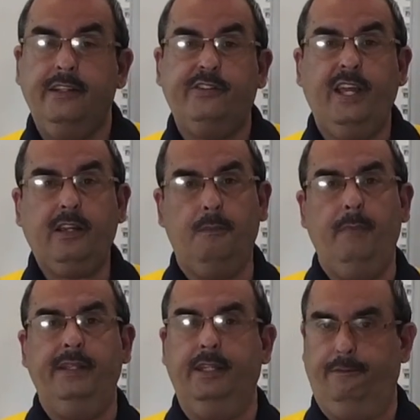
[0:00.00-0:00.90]
Second
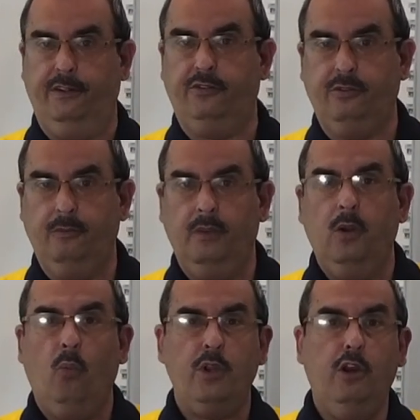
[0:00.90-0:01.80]
main difference,
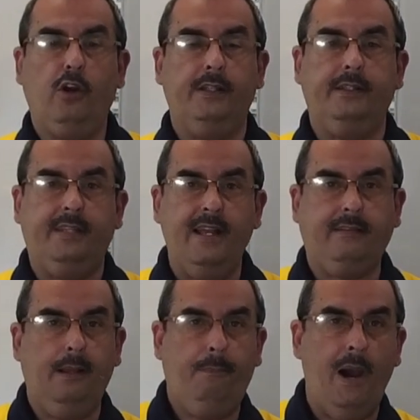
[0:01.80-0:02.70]
when you look at the
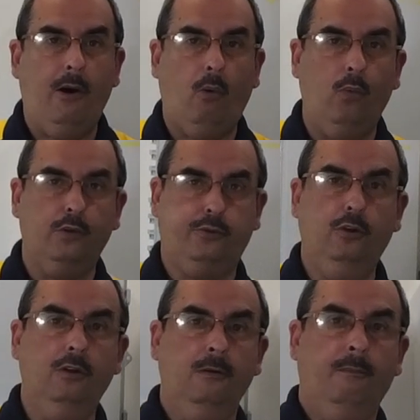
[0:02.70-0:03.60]
Tesla PowerWall
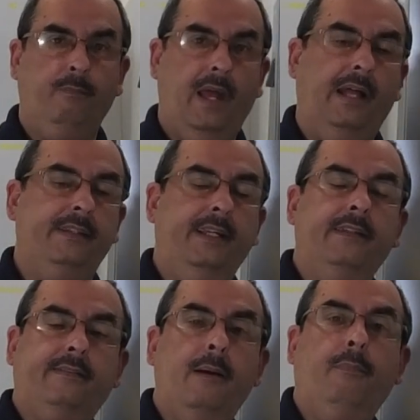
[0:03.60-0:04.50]
2 and the
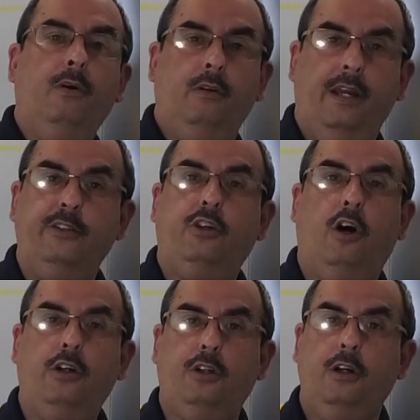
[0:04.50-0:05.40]
Ensemble In
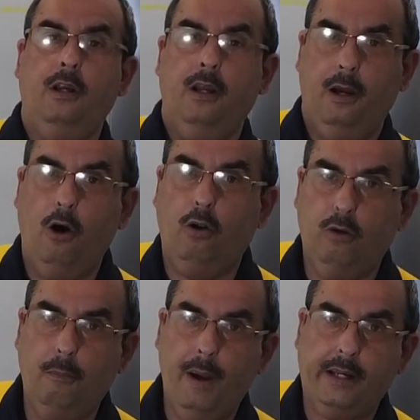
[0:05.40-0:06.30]
Charge whole
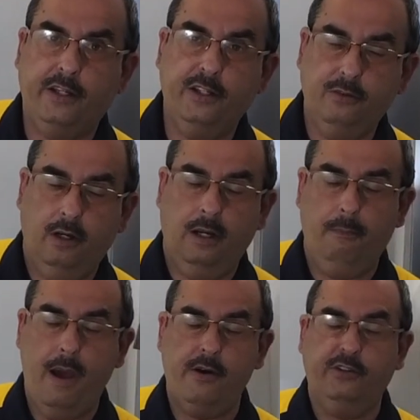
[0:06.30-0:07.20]
home
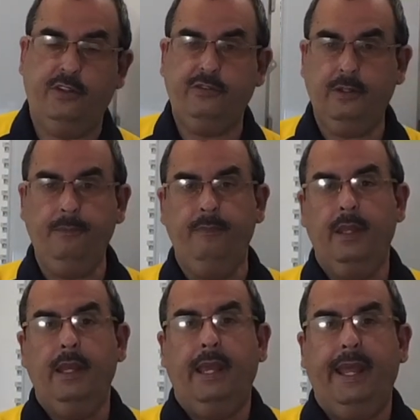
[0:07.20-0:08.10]
battery system,
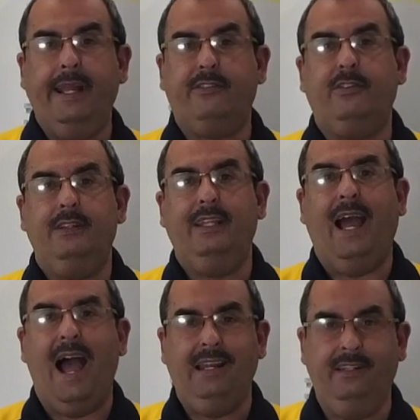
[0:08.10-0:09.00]
it's the
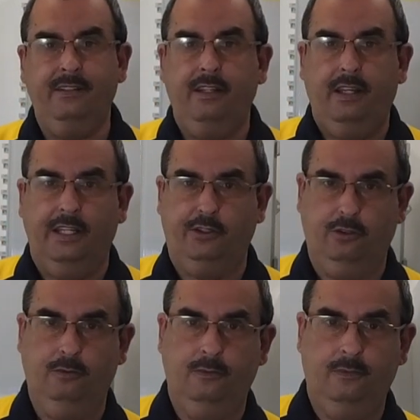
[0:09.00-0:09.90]
island issue.
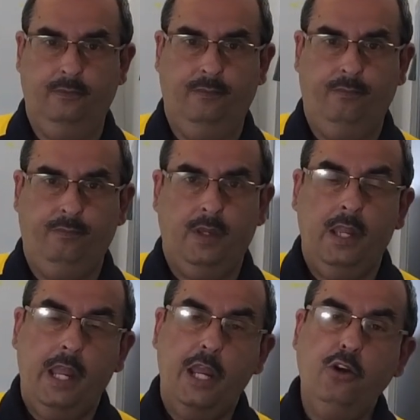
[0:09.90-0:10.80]

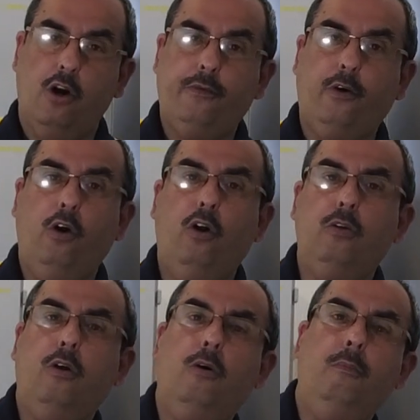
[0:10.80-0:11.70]
In order for whole
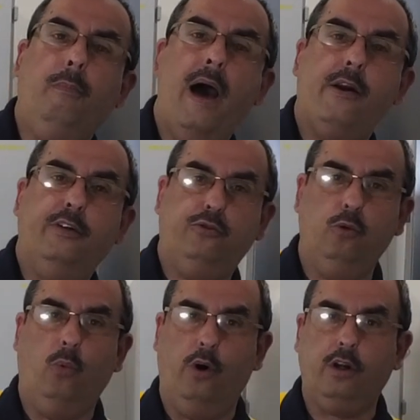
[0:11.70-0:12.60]
home batteries to
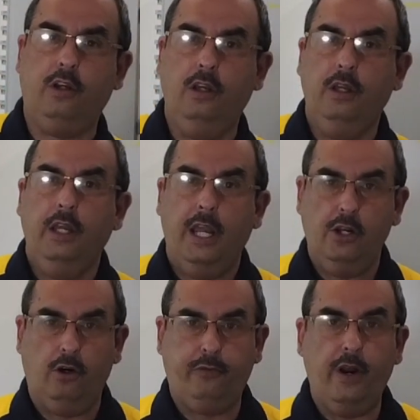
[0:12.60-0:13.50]
work, in
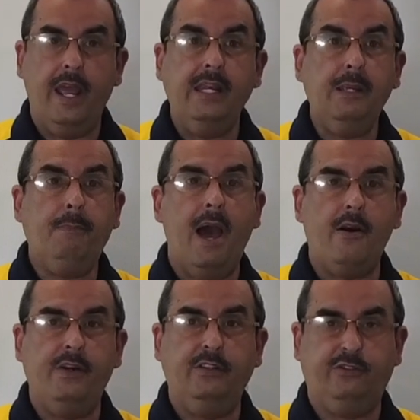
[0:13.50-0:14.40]
order for any
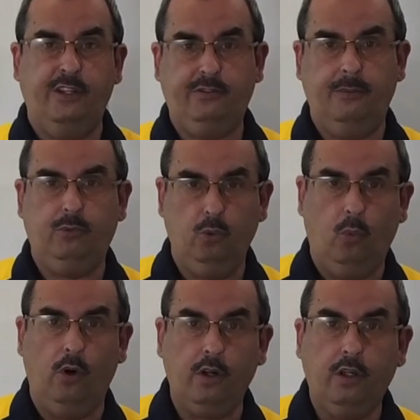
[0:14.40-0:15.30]
battery system to
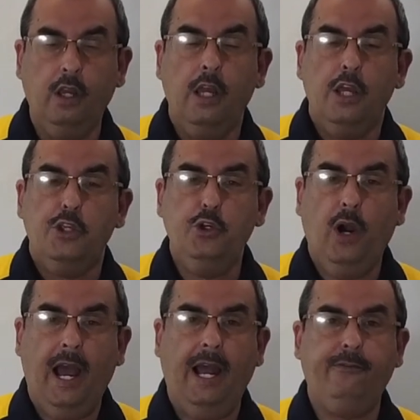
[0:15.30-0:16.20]
work, you
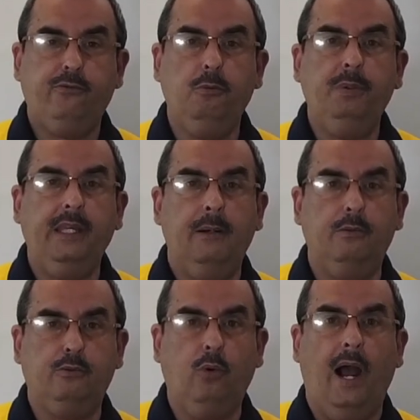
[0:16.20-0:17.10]
have to be able
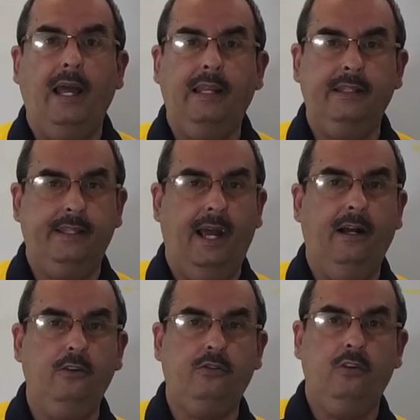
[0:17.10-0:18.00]
to island the
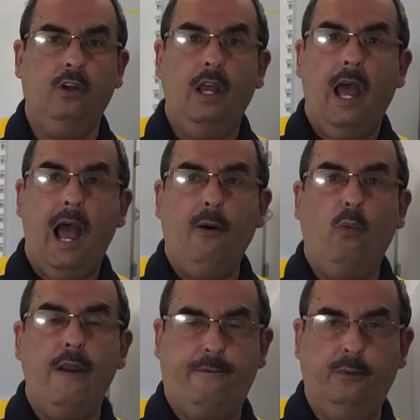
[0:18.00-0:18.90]
house
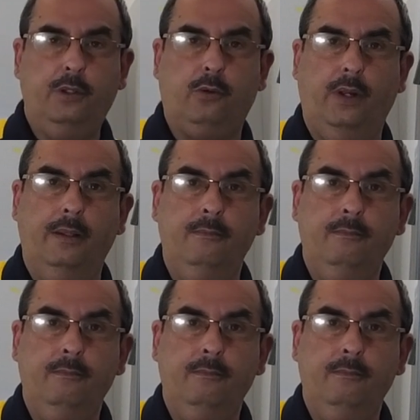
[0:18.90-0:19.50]
away from the grid.